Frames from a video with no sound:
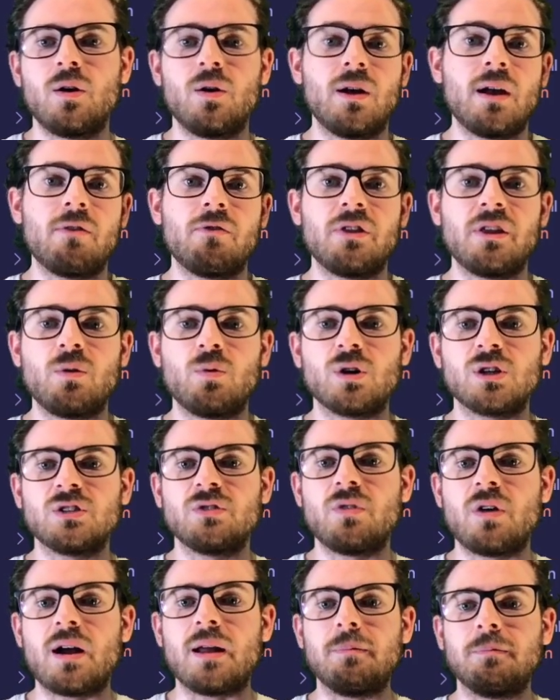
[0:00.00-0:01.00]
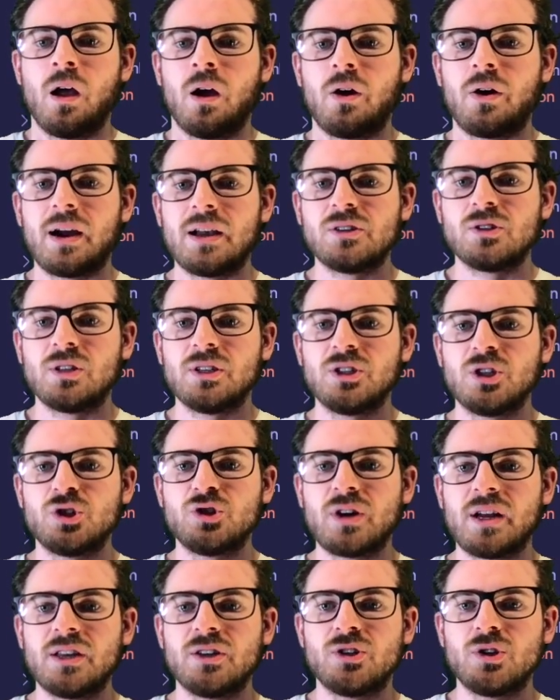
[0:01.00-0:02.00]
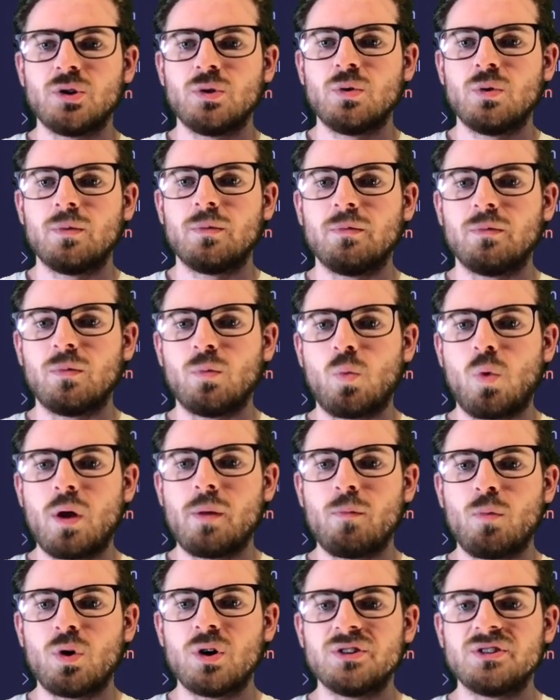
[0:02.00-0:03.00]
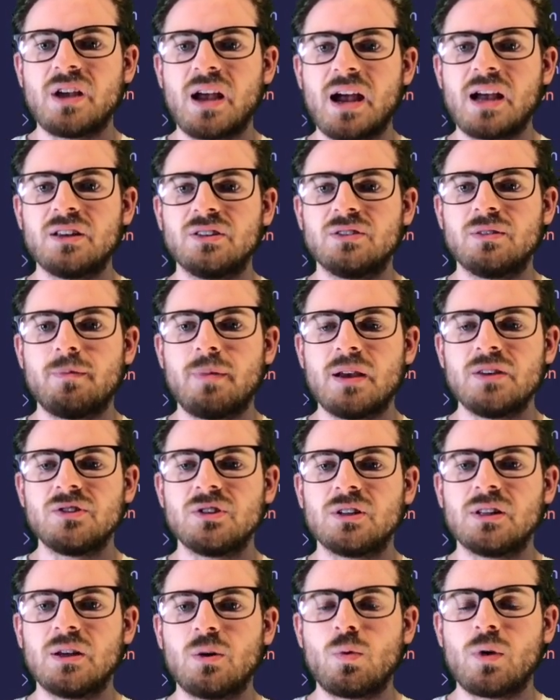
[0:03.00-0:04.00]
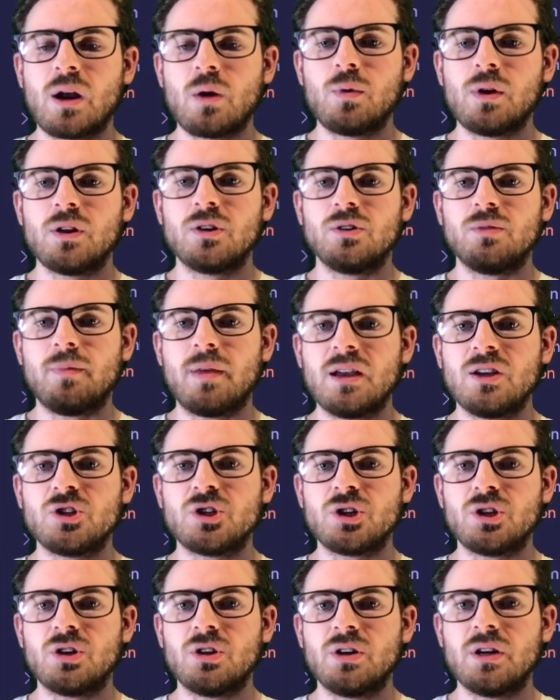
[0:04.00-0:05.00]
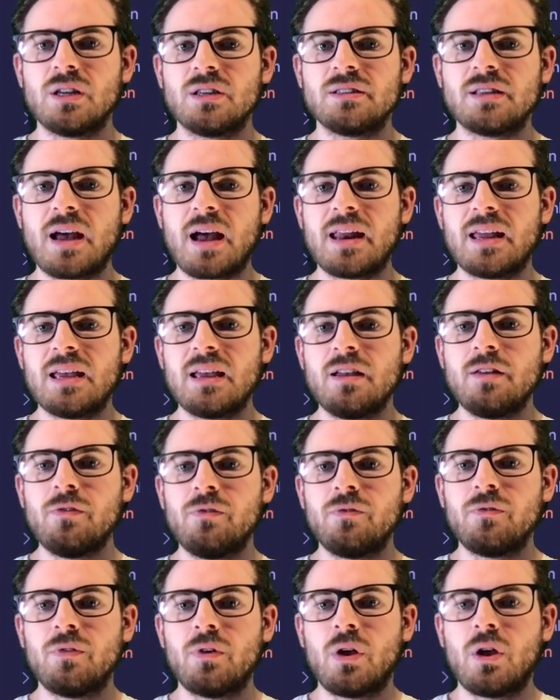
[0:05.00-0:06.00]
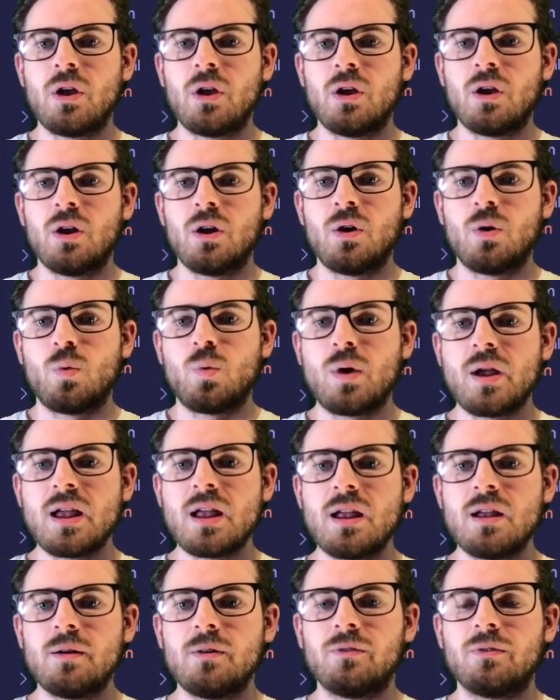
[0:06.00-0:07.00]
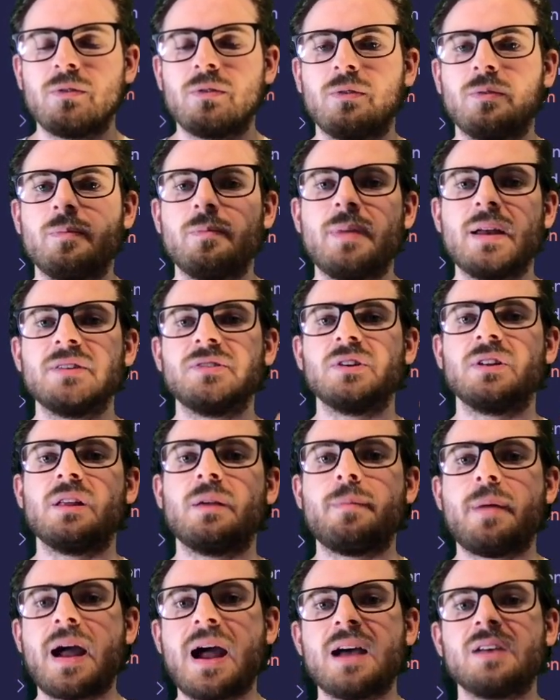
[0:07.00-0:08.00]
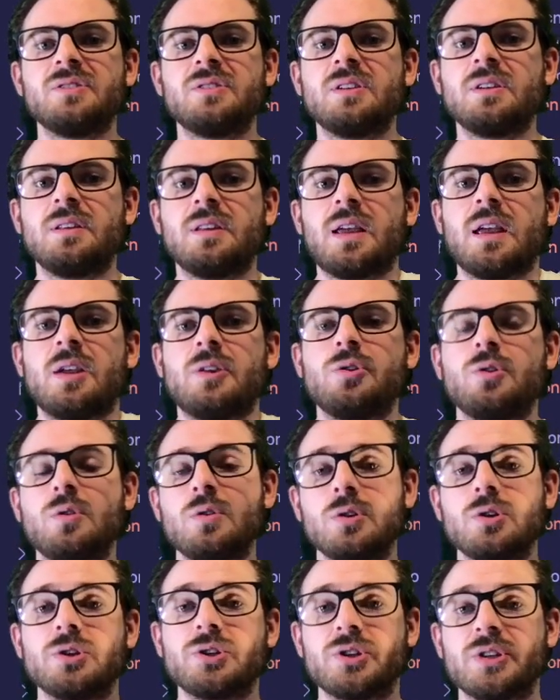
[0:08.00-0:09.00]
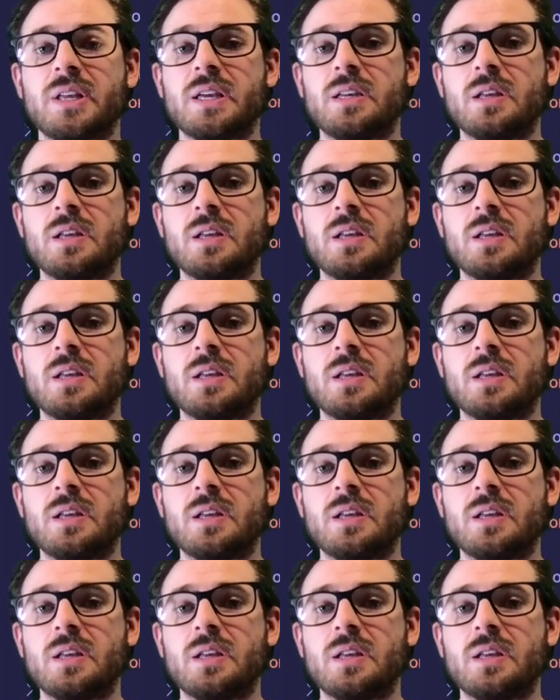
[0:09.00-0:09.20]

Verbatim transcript: everything works fine. All right, so let's just try to do one more test. Basically, what I want to make sure is that if we basically pass in a new user that